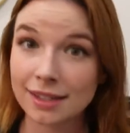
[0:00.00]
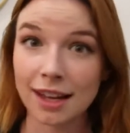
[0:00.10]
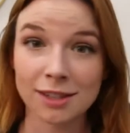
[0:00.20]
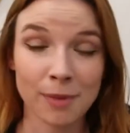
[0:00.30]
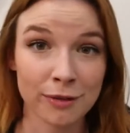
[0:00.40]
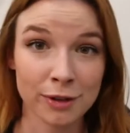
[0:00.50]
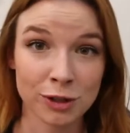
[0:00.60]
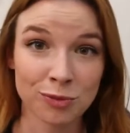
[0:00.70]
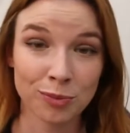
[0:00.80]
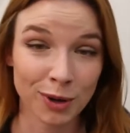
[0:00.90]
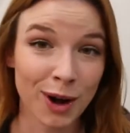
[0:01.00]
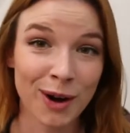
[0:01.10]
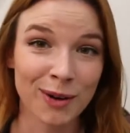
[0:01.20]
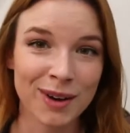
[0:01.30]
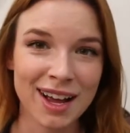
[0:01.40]
that's my first
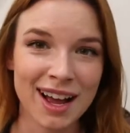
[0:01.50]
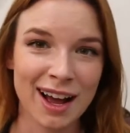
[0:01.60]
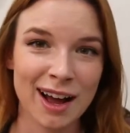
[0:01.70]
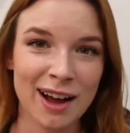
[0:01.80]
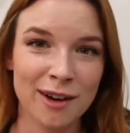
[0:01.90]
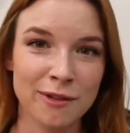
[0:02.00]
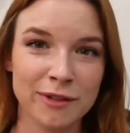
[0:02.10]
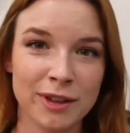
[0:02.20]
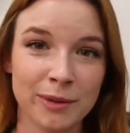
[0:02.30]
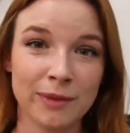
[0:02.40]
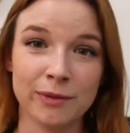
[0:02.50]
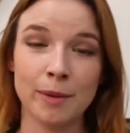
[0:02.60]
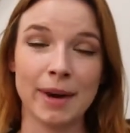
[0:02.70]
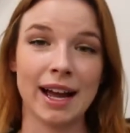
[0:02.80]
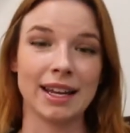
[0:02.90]
pro of the
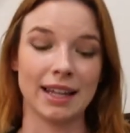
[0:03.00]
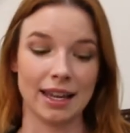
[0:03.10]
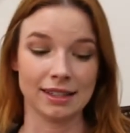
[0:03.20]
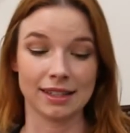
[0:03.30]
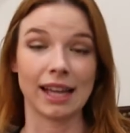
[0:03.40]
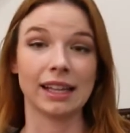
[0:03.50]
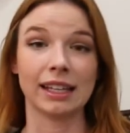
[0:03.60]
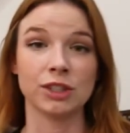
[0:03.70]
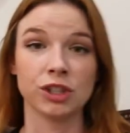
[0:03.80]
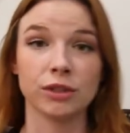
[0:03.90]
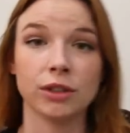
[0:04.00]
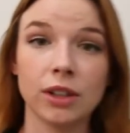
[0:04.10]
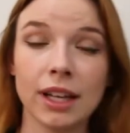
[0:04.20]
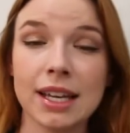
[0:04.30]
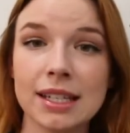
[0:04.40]
RENPHO bike and cycling in
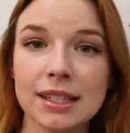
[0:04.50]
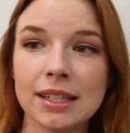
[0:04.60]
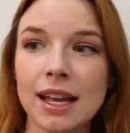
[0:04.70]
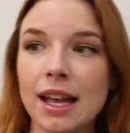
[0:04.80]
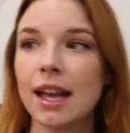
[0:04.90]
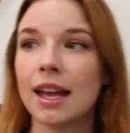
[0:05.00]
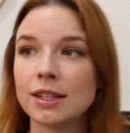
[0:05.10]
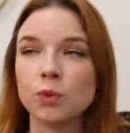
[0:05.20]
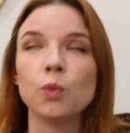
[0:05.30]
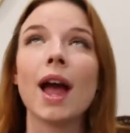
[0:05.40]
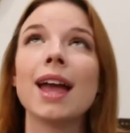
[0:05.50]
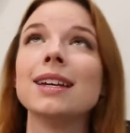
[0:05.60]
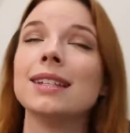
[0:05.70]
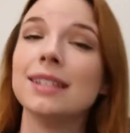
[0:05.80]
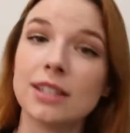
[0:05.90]
general is it's way
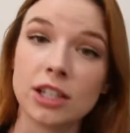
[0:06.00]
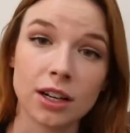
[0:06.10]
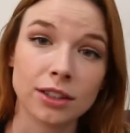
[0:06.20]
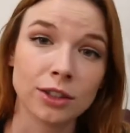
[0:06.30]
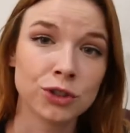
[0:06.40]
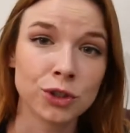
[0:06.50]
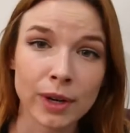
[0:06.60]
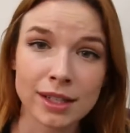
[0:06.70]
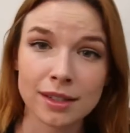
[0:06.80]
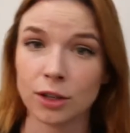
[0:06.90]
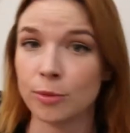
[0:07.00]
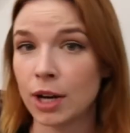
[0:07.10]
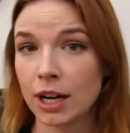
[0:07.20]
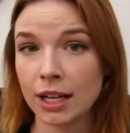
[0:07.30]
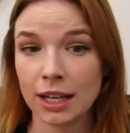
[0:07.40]
easier on your joints, your
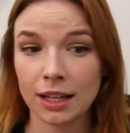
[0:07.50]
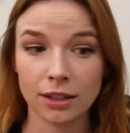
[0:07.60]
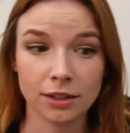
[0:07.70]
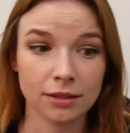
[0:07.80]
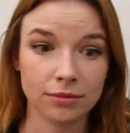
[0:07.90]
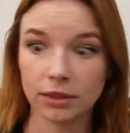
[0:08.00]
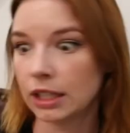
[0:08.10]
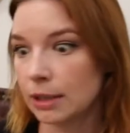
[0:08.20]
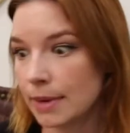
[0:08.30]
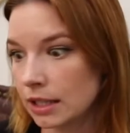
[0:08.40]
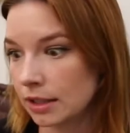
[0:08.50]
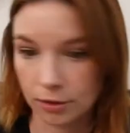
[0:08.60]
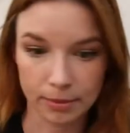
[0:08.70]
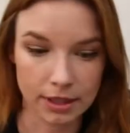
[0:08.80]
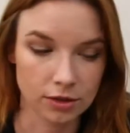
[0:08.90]
body, your ligaments,
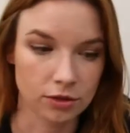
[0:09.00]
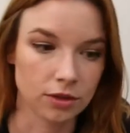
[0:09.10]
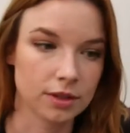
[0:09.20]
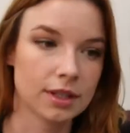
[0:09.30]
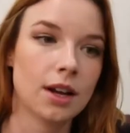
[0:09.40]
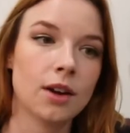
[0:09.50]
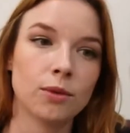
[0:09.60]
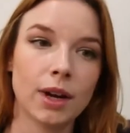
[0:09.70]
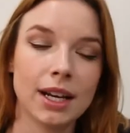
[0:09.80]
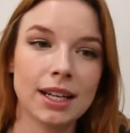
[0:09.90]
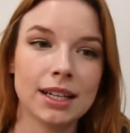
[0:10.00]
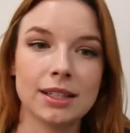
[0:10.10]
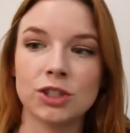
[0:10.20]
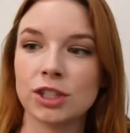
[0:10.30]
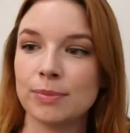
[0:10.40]
your muscles. Running
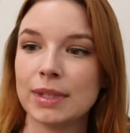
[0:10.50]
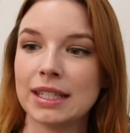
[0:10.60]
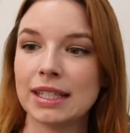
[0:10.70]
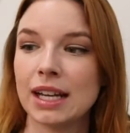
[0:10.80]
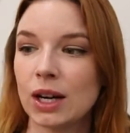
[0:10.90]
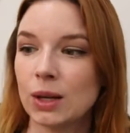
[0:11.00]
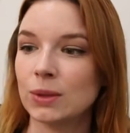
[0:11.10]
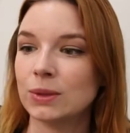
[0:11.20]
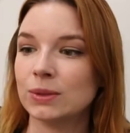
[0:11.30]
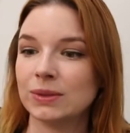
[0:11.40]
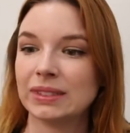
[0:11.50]
can just be so,